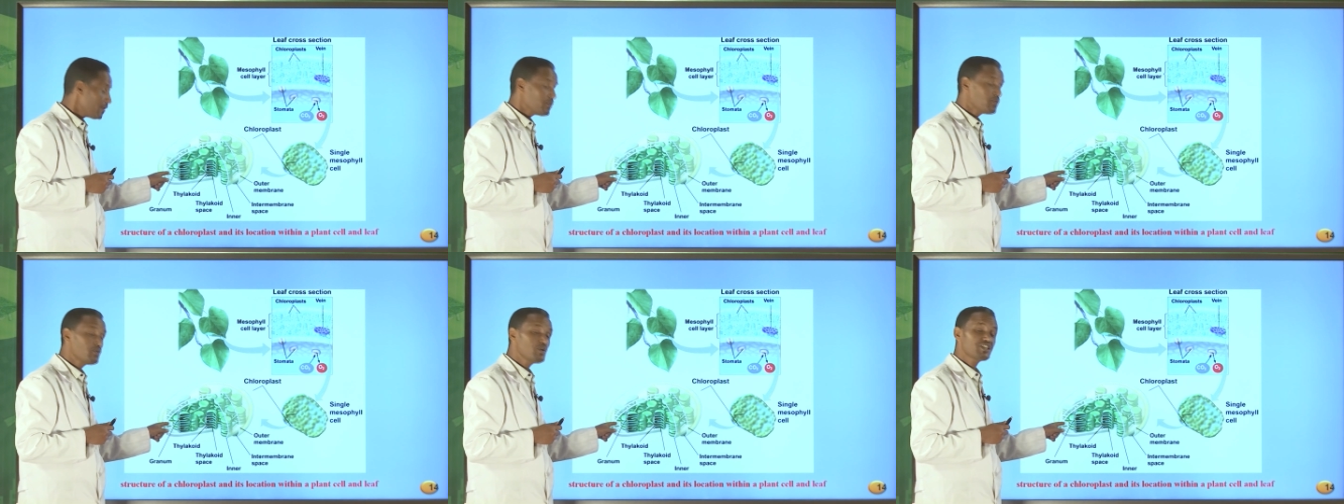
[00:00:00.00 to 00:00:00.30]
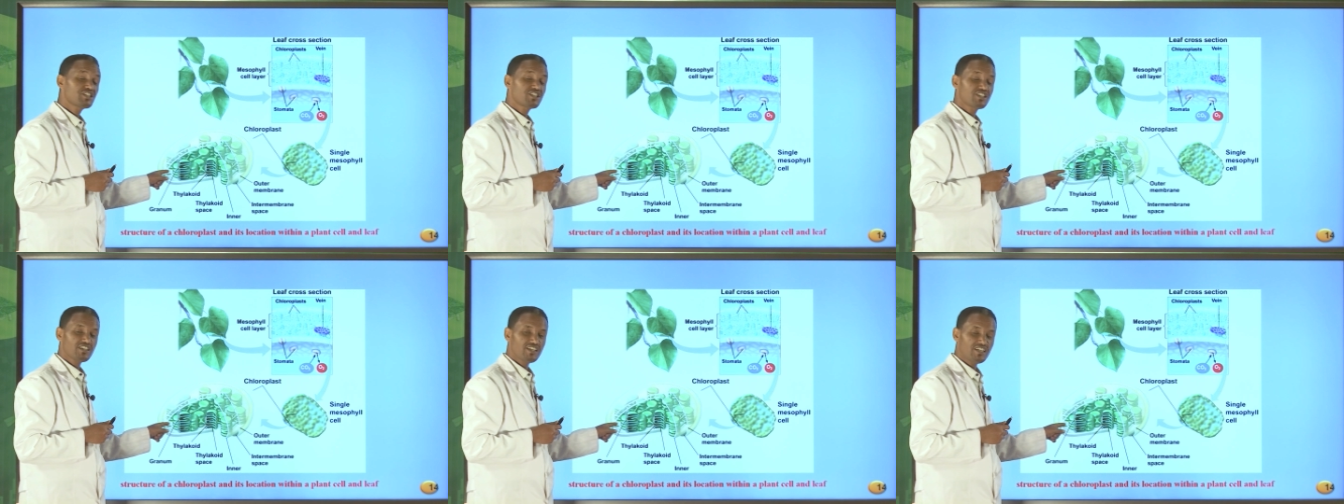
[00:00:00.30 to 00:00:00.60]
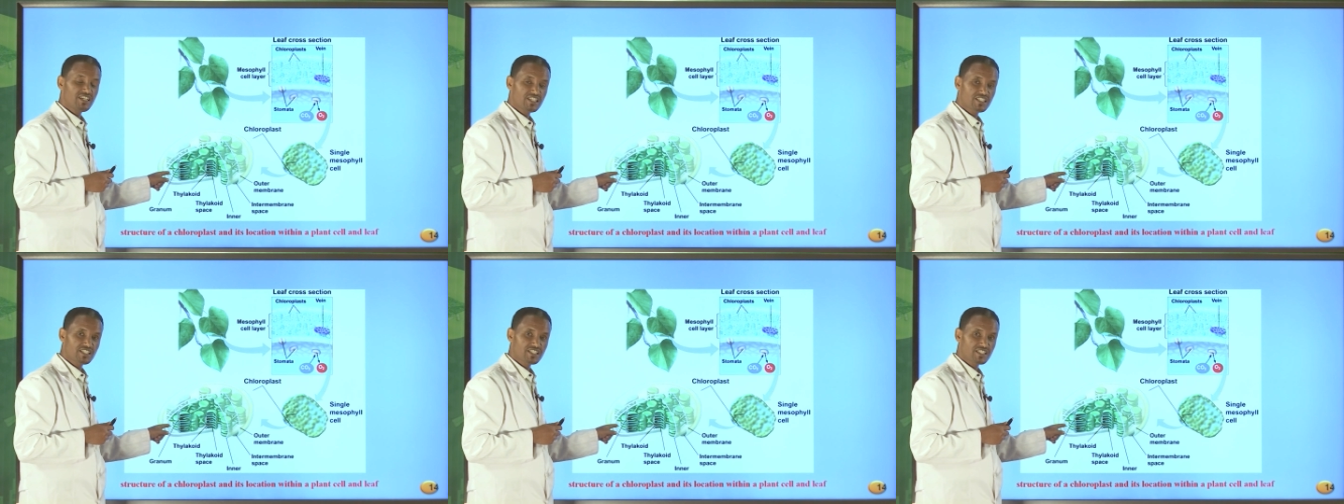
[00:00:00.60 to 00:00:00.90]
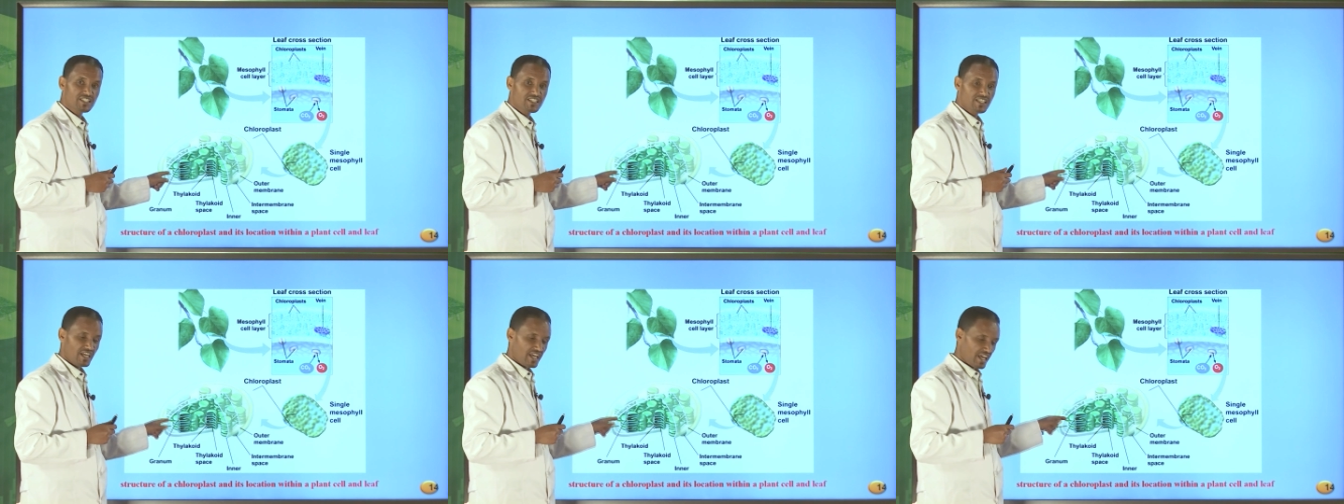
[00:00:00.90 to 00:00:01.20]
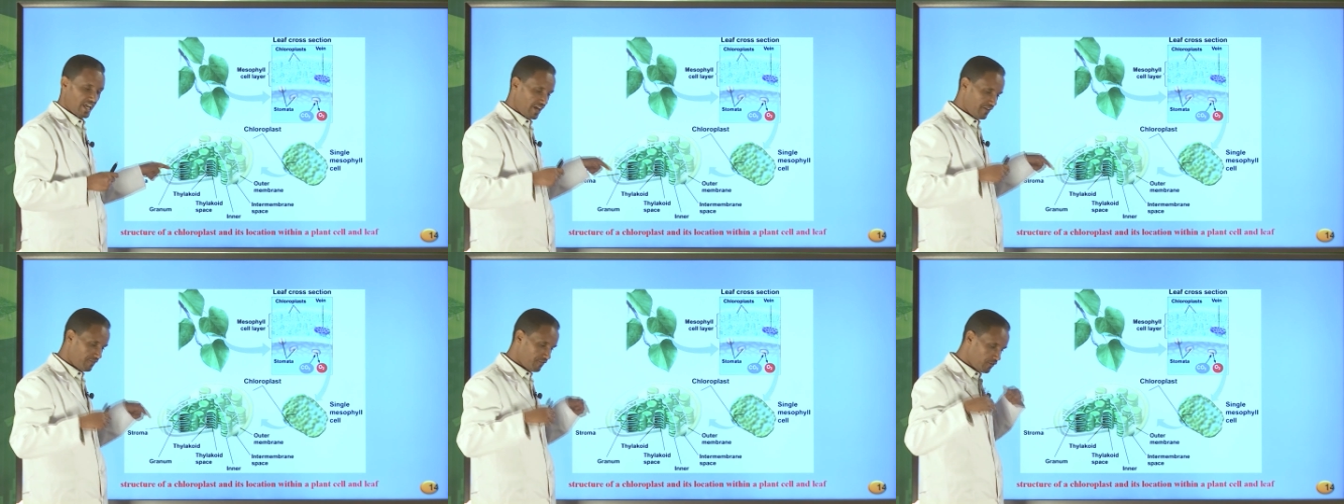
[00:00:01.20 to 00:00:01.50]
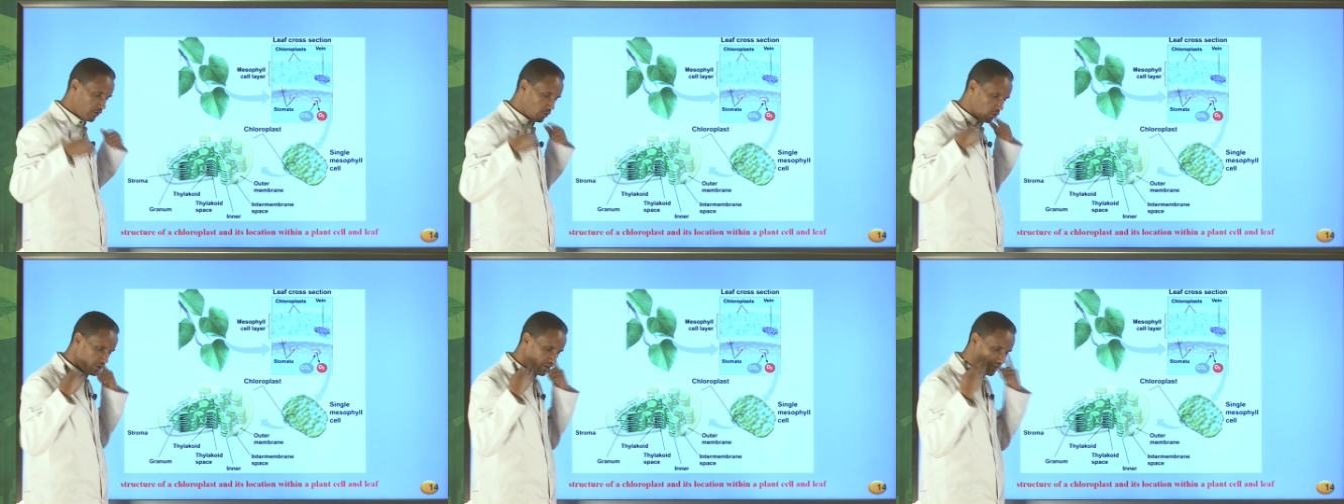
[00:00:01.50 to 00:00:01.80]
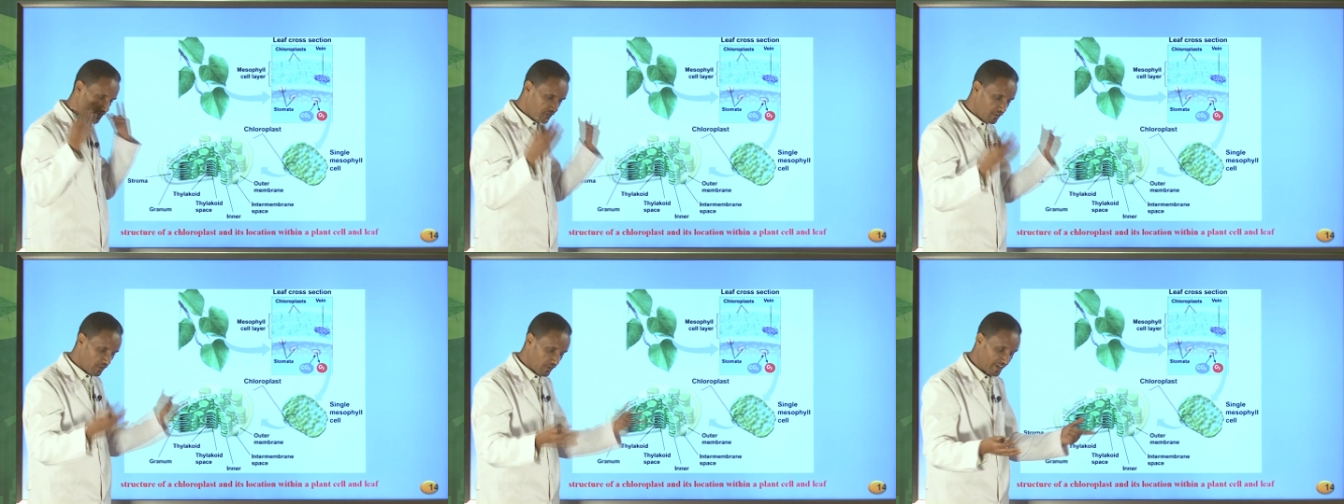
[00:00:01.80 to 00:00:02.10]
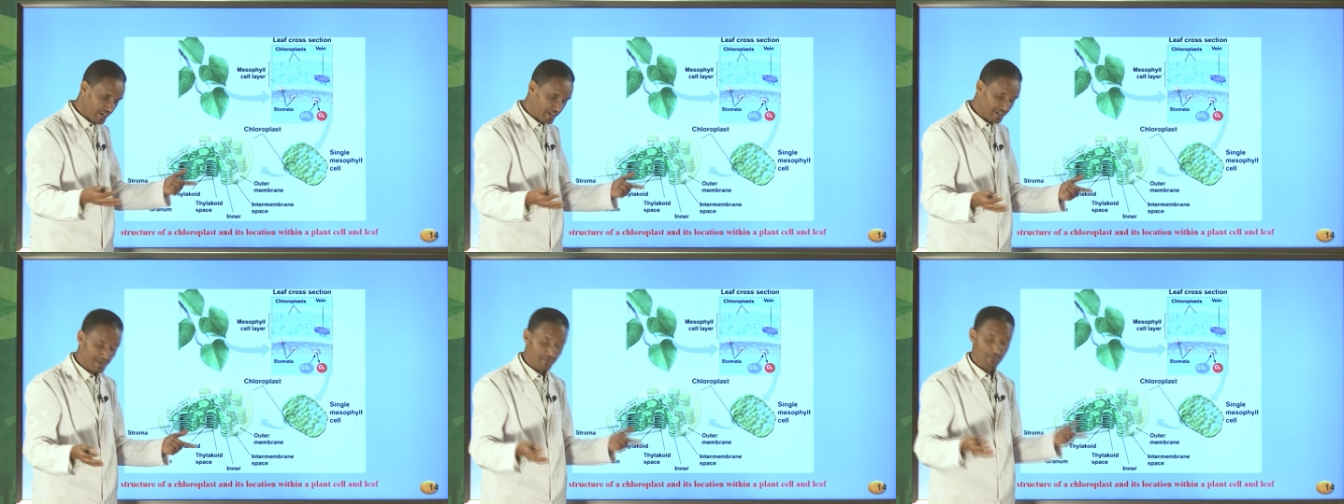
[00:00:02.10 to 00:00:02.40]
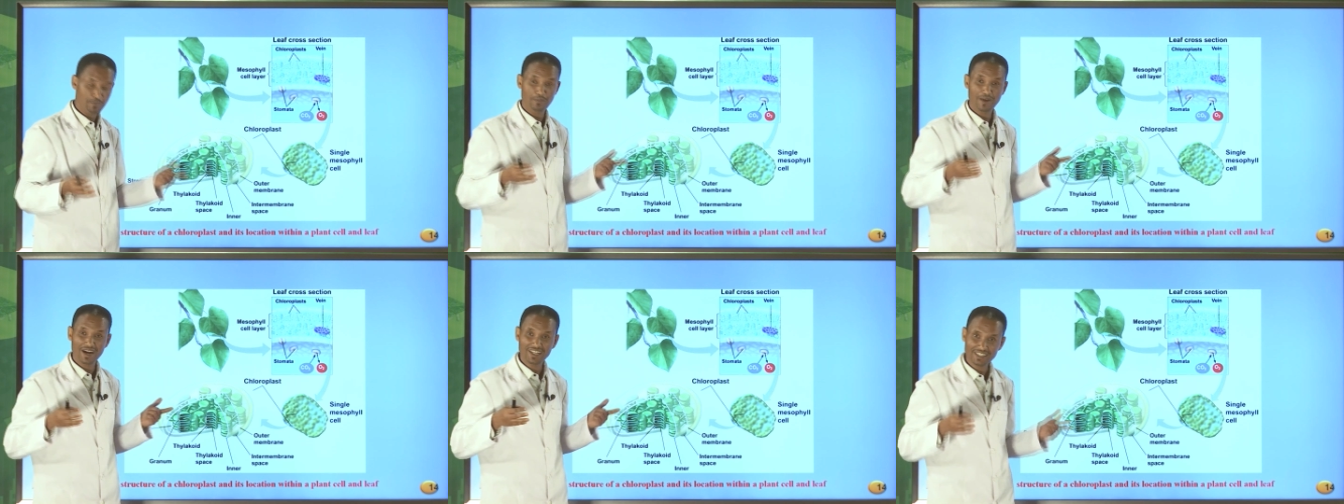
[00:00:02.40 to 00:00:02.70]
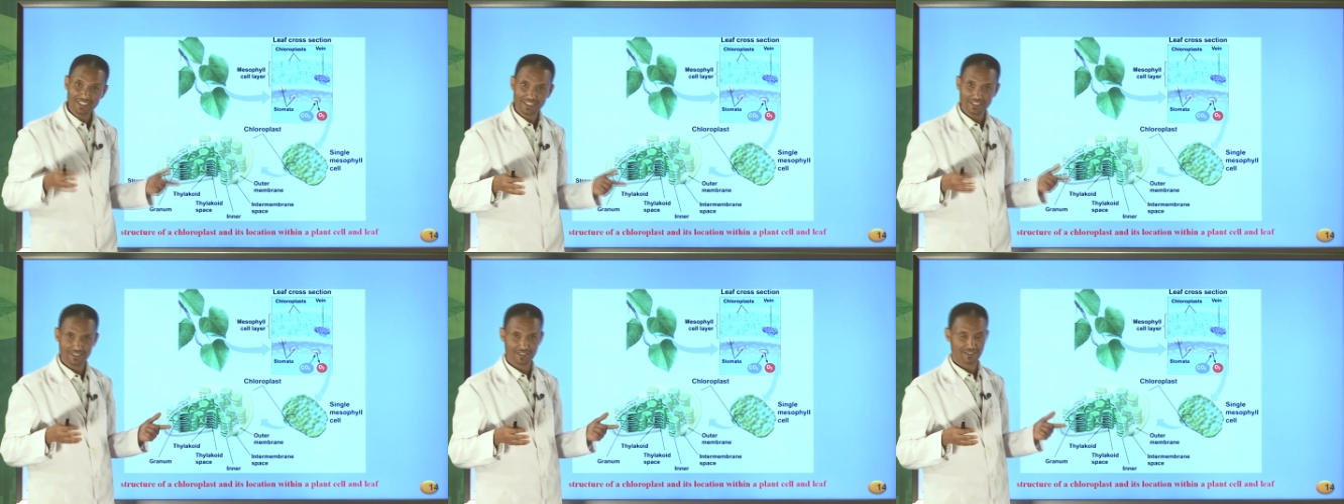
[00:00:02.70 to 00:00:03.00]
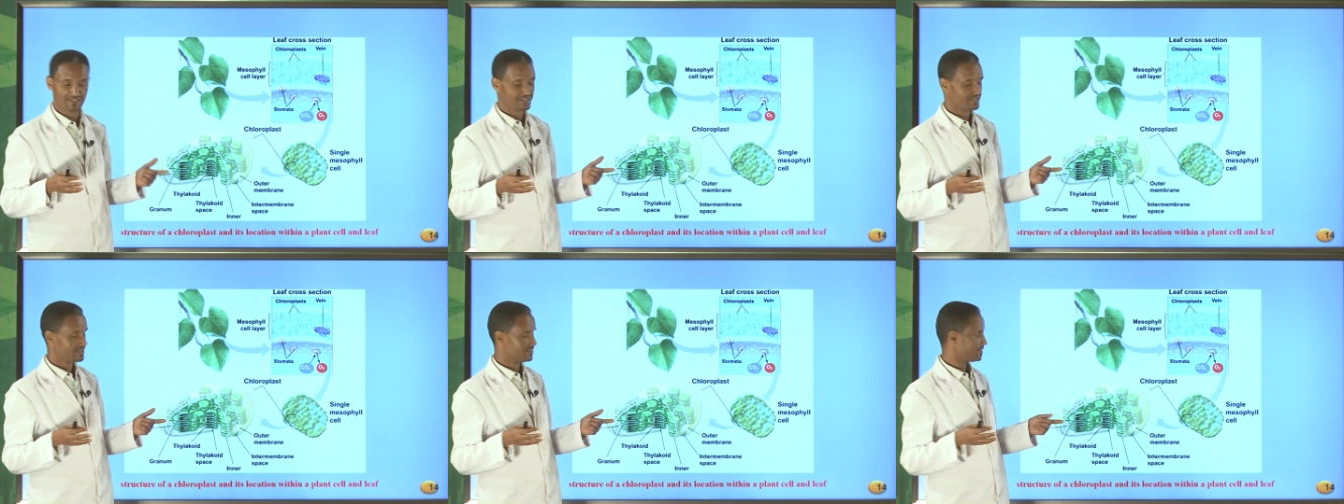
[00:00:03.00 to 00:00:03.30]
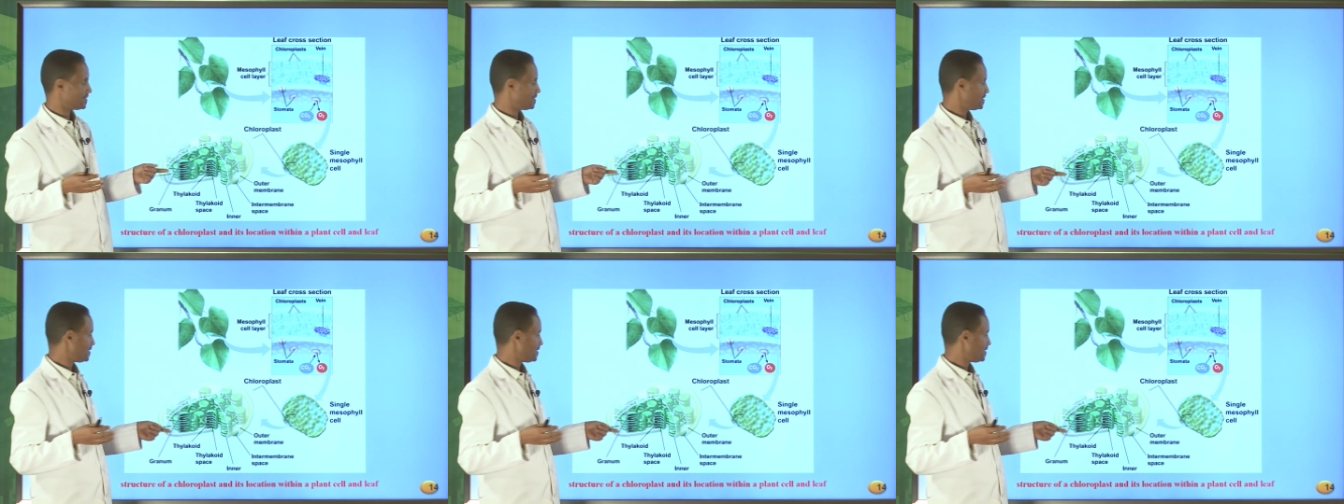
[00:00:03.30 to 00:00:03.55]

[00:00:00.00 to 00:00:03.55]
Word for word: which is a fluid filled matrix